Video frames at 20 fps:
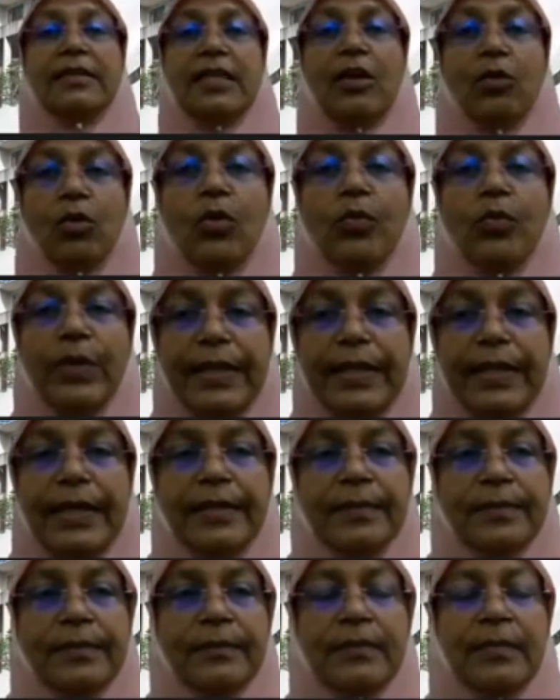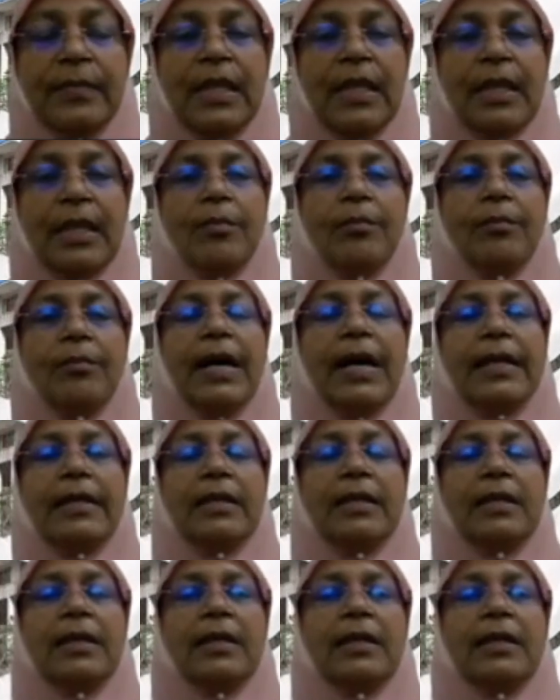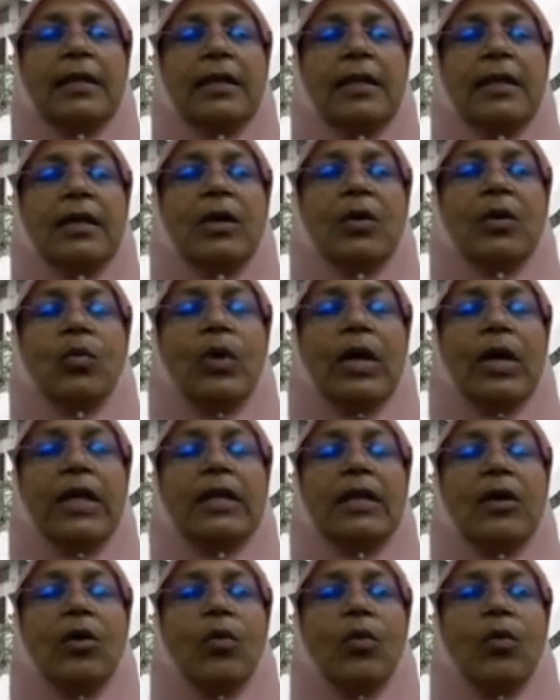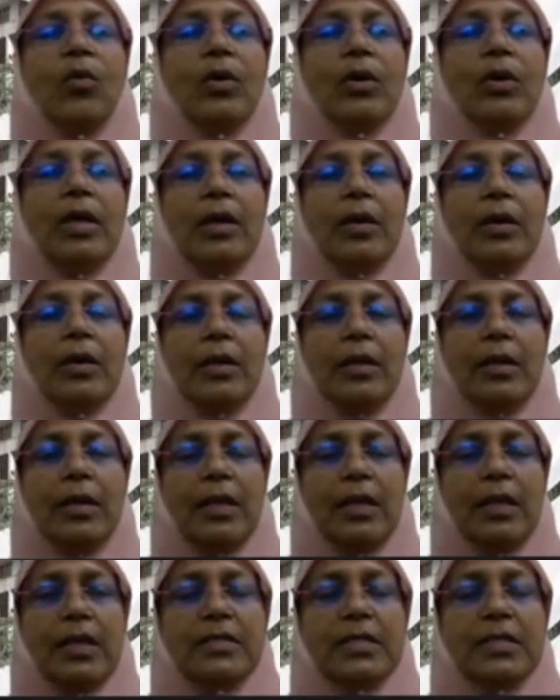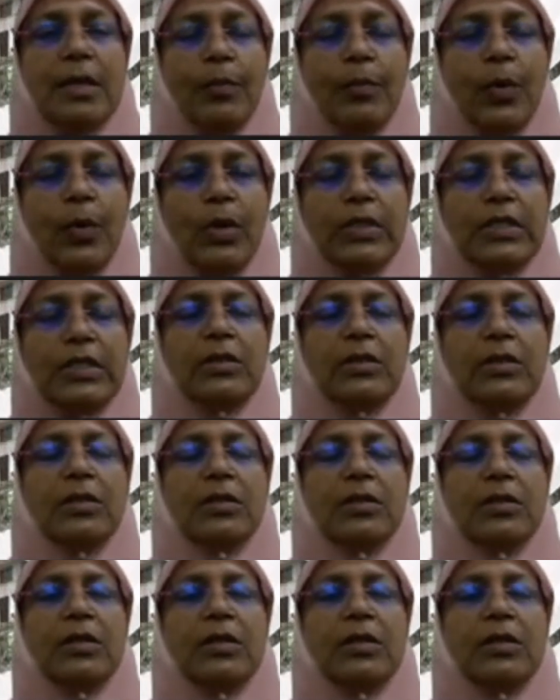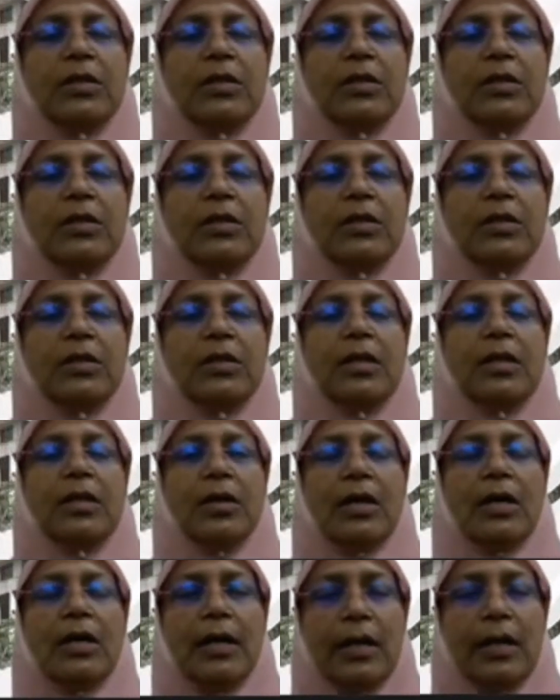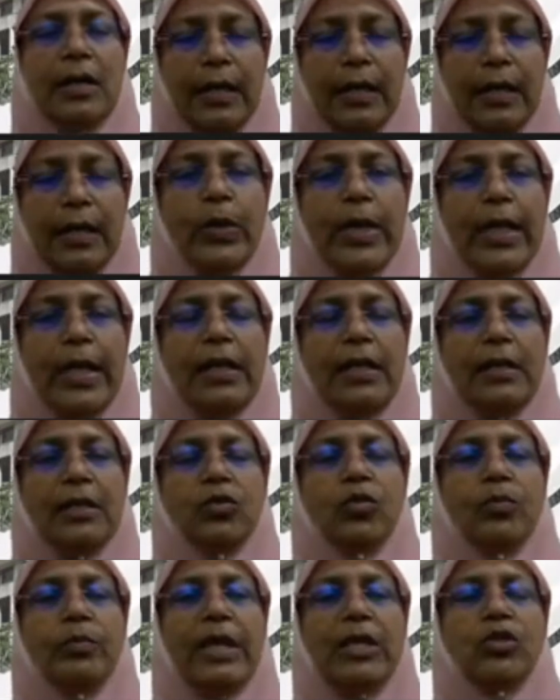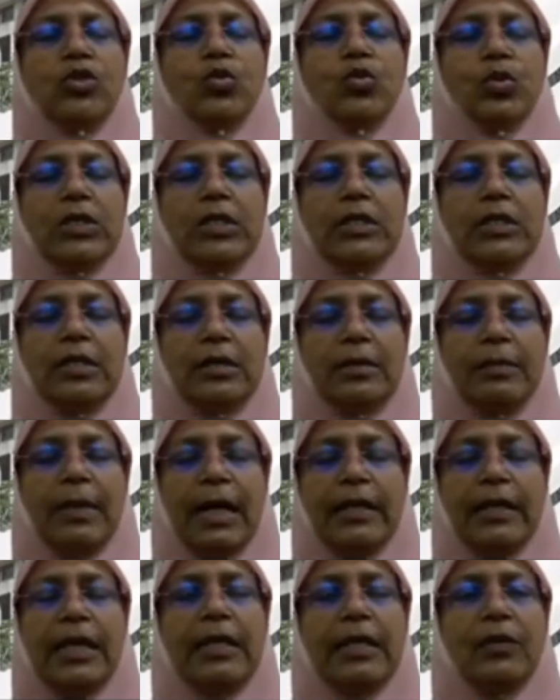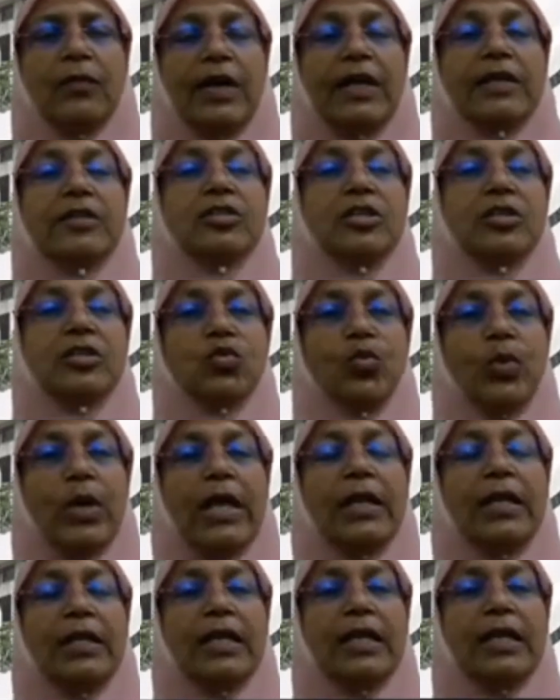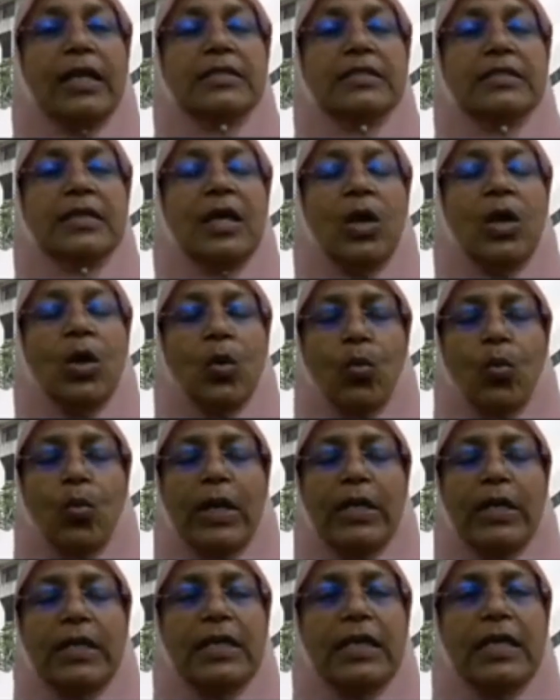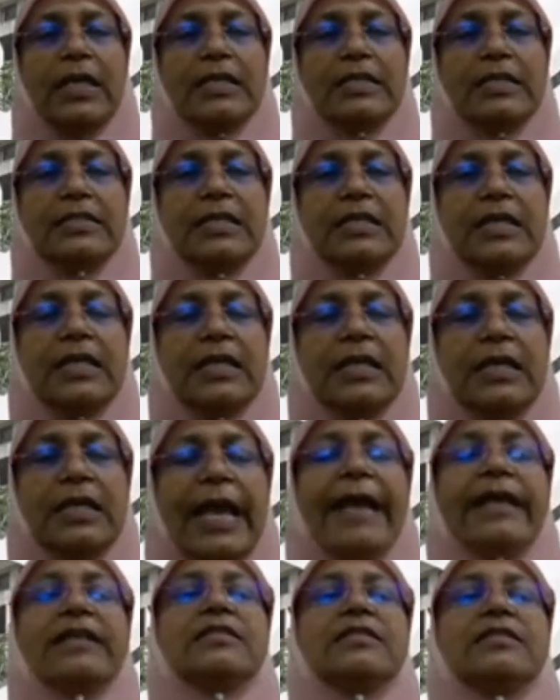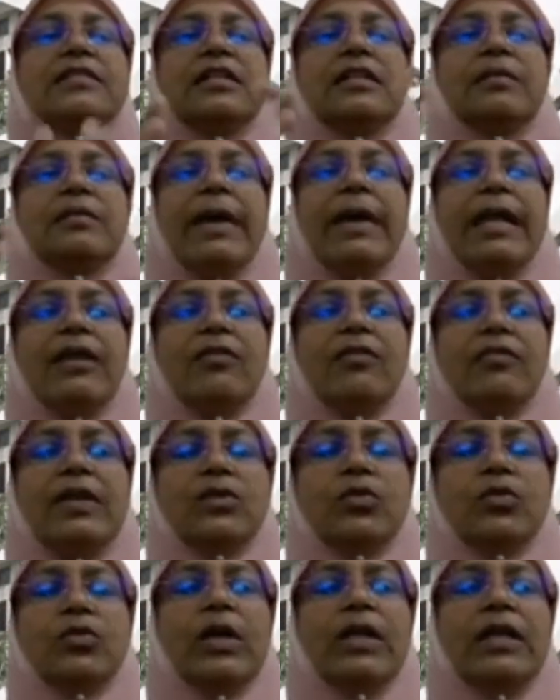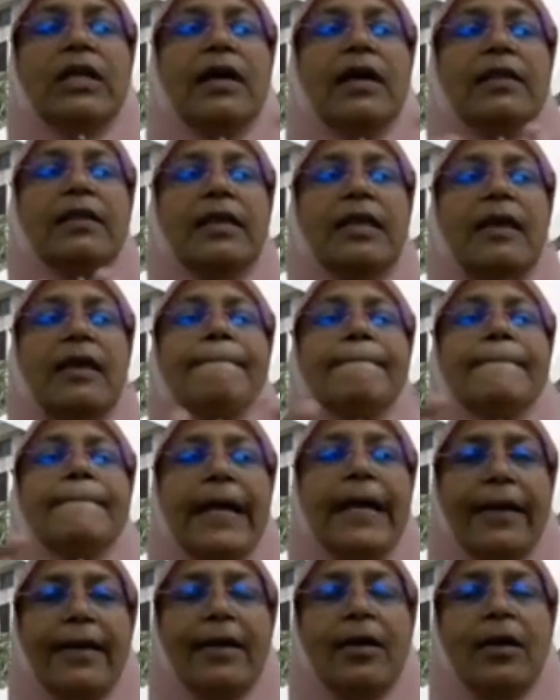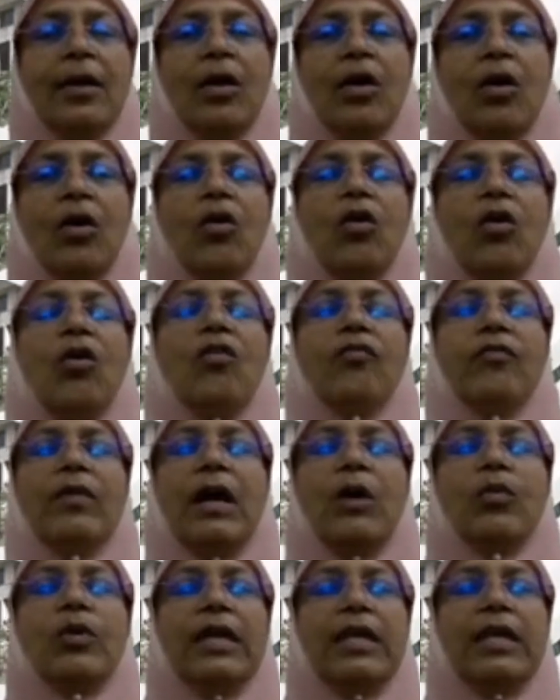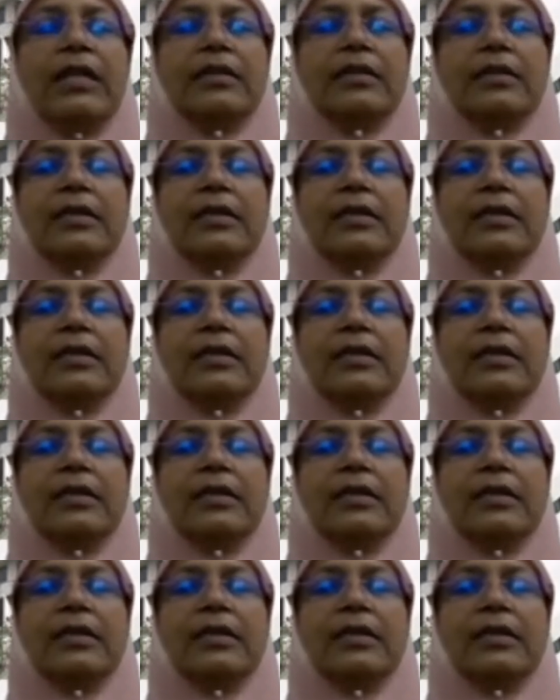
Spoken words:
nothing wrong with that. But what it is important as well to make sure the market functions well is what is the external benefits? What are the impact of our